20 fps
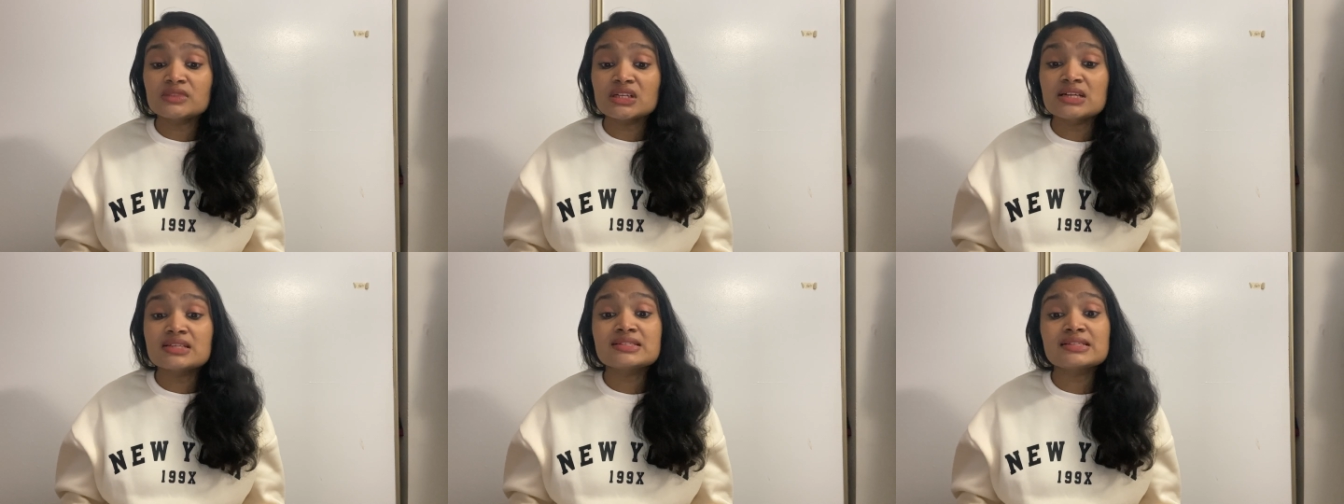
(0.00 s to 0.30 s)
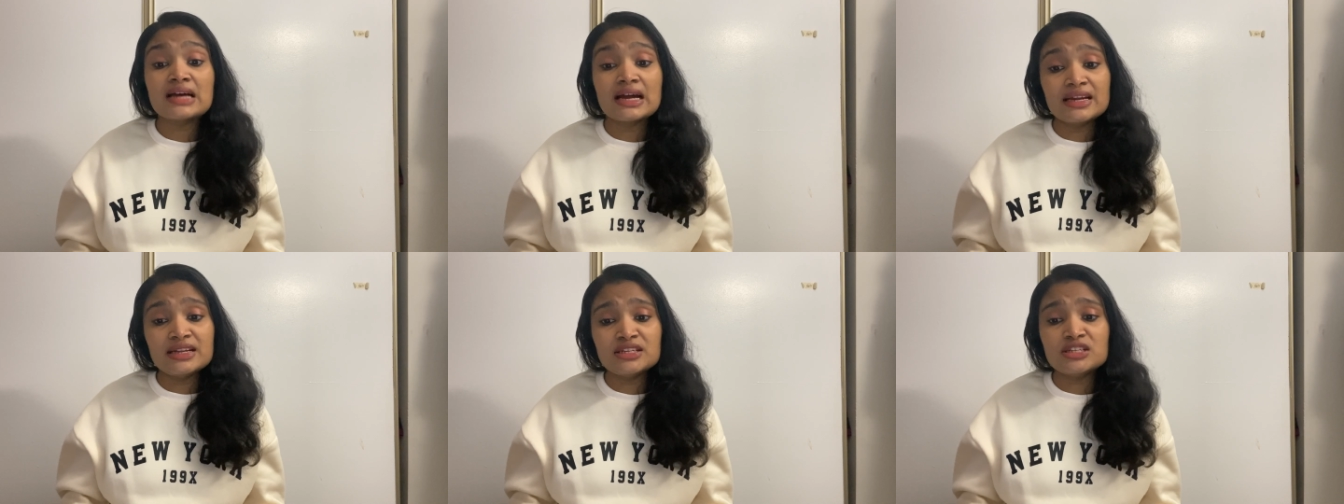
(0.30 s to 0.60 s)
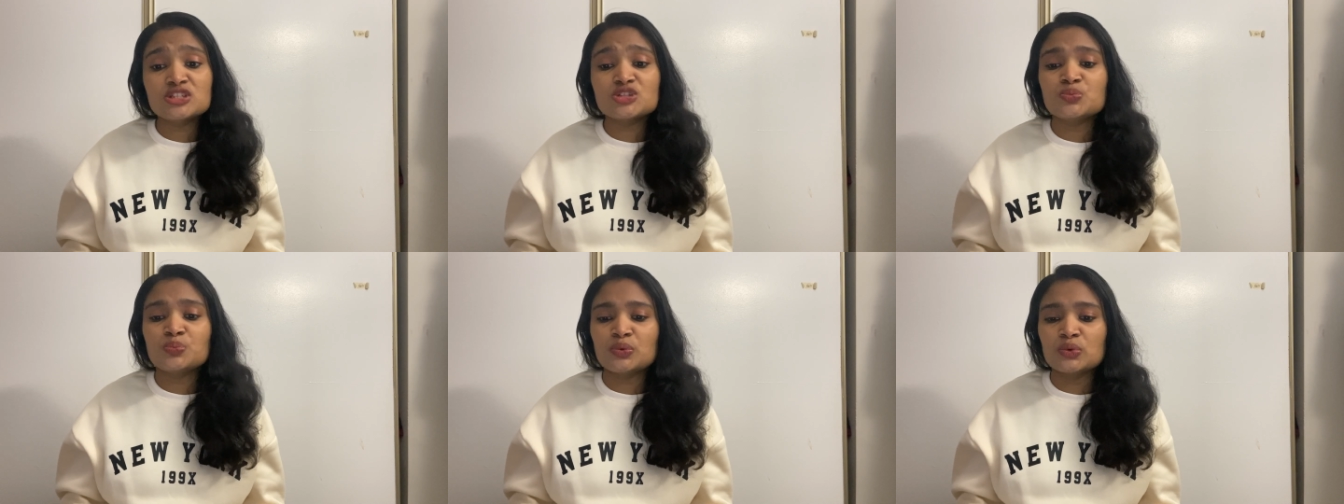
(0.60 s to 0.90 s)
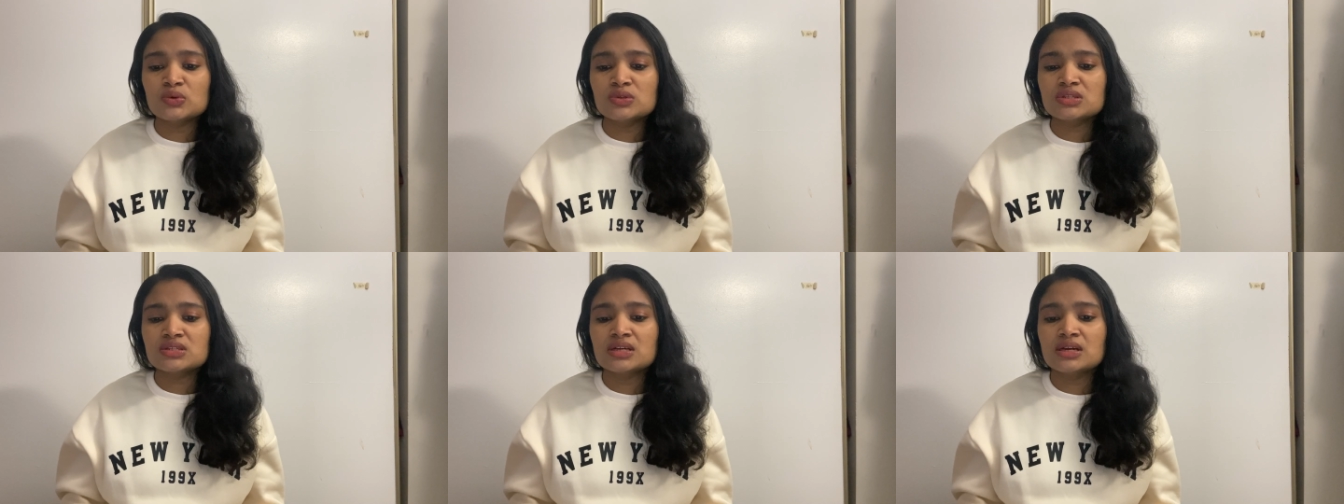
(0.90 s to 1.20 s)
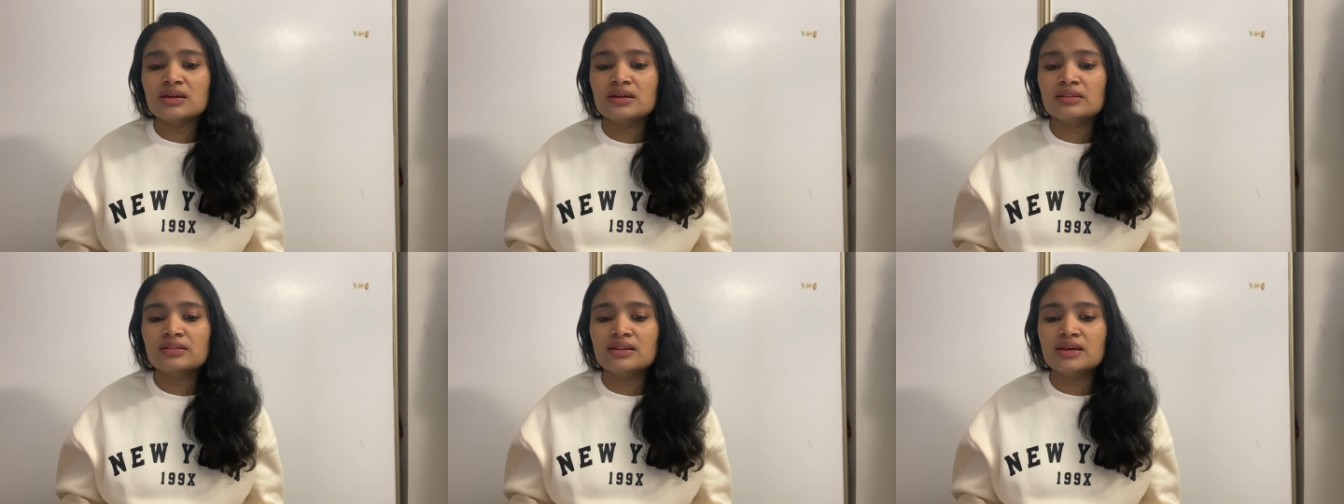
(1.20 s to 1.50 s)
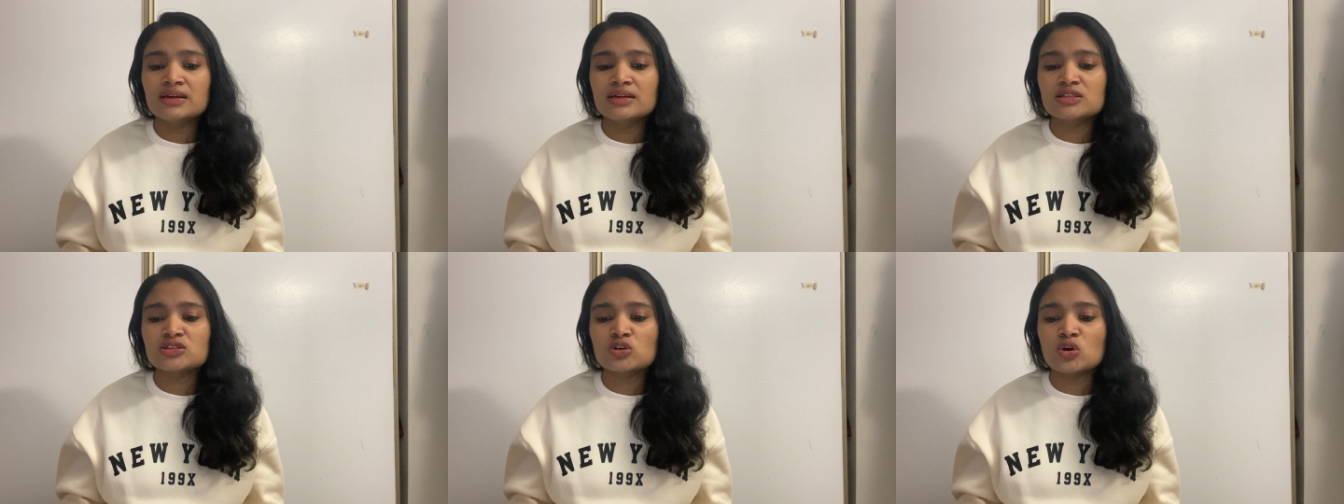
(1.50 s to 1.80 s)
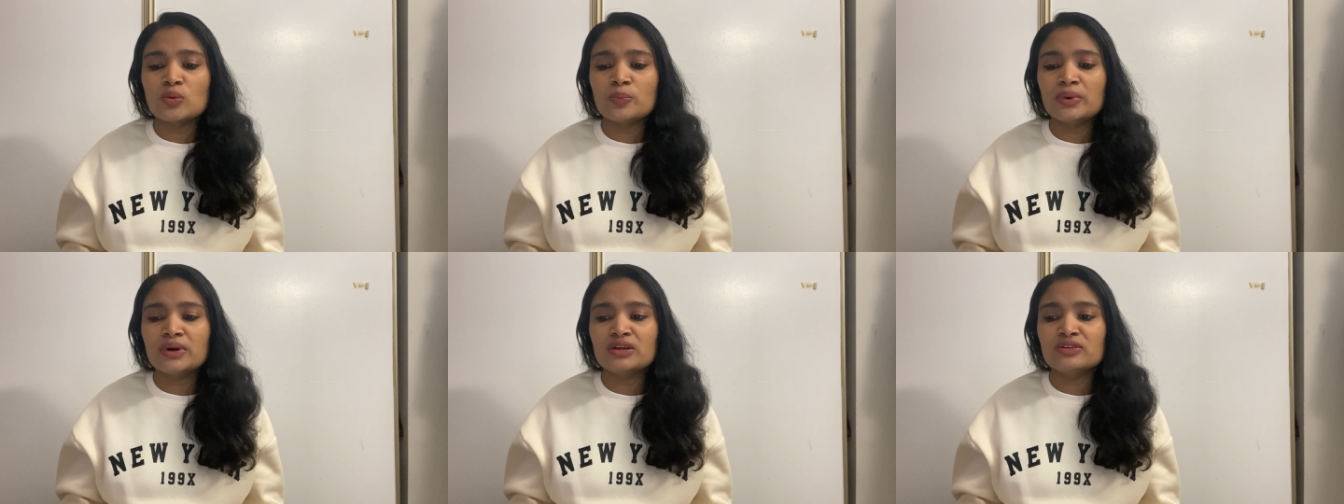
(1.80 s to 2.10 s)
scientist post. There is
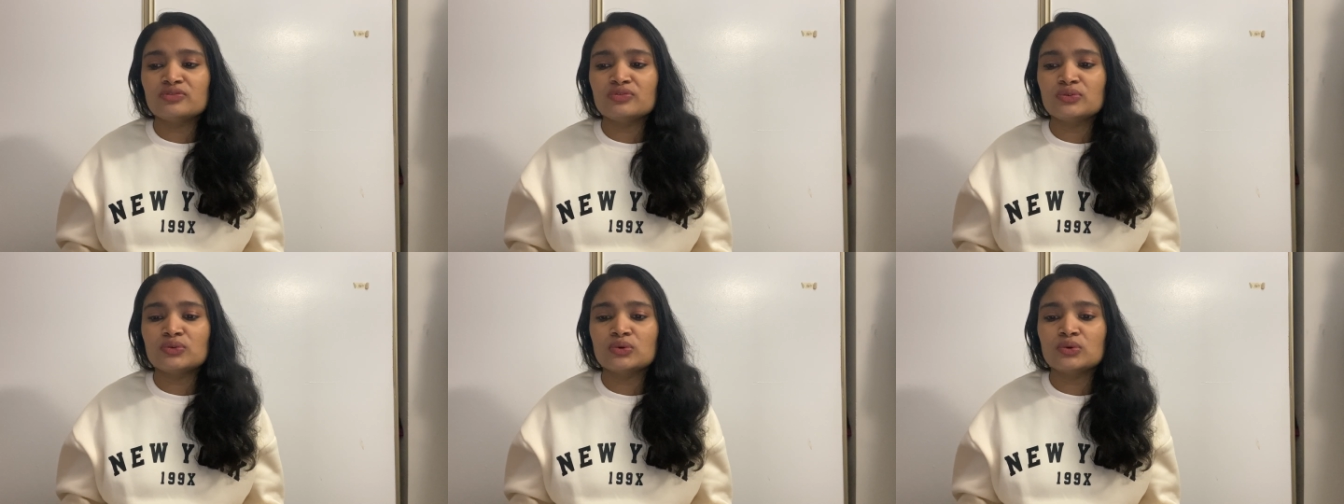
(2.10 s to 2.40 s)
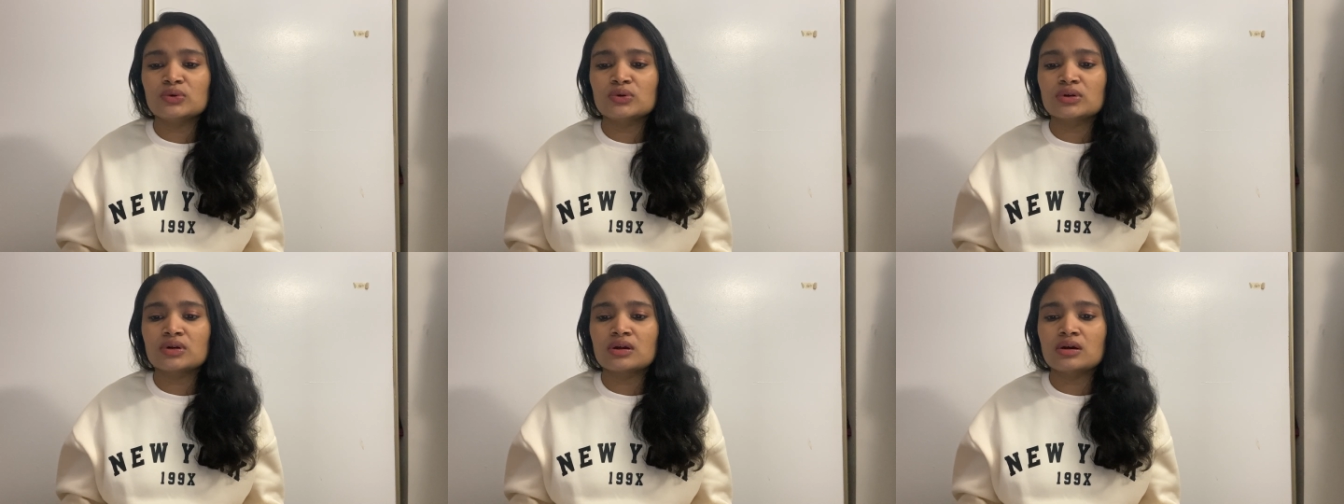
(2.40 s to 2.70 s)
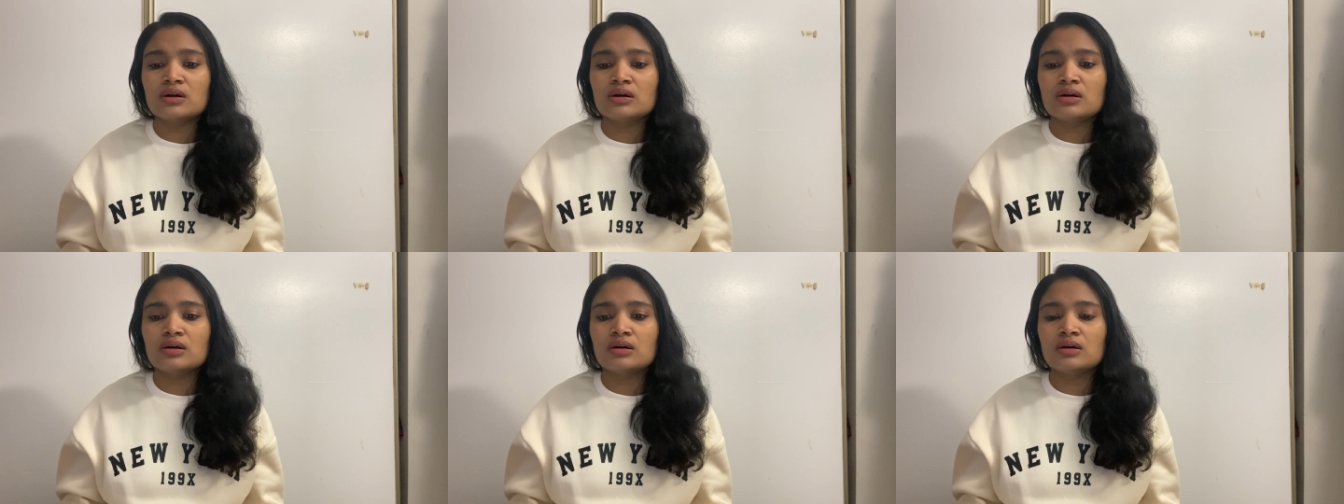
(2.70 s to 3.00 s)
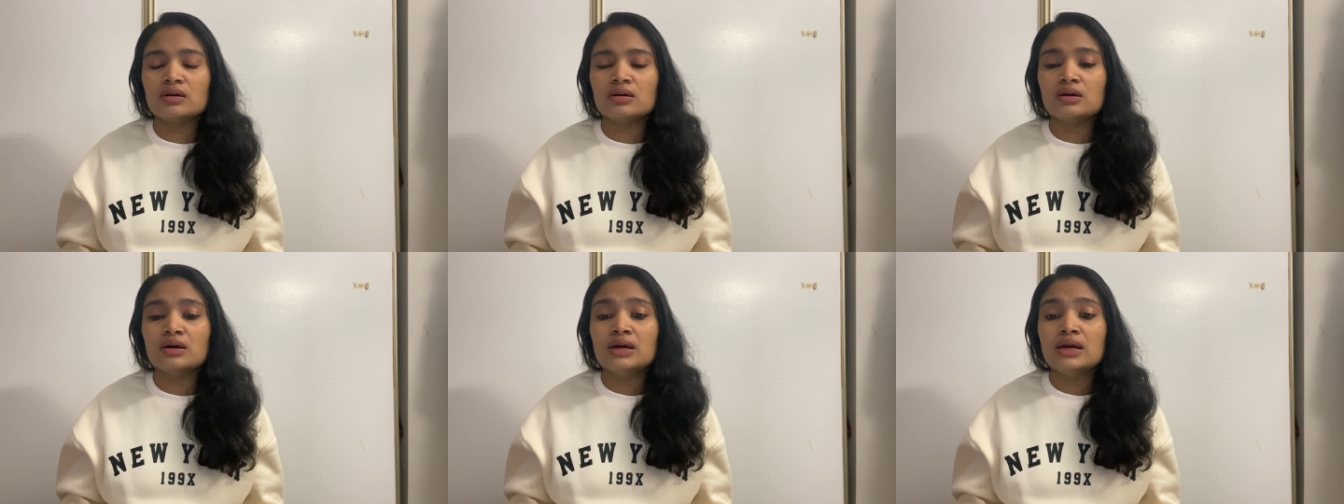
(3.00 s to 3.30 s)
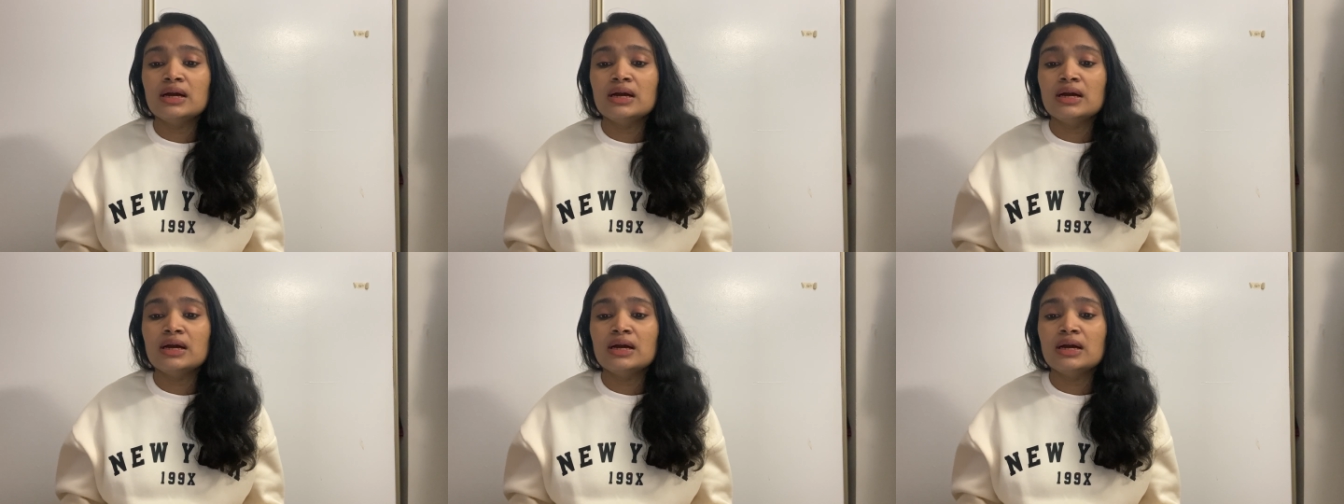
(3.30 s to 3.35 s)
opening for uh,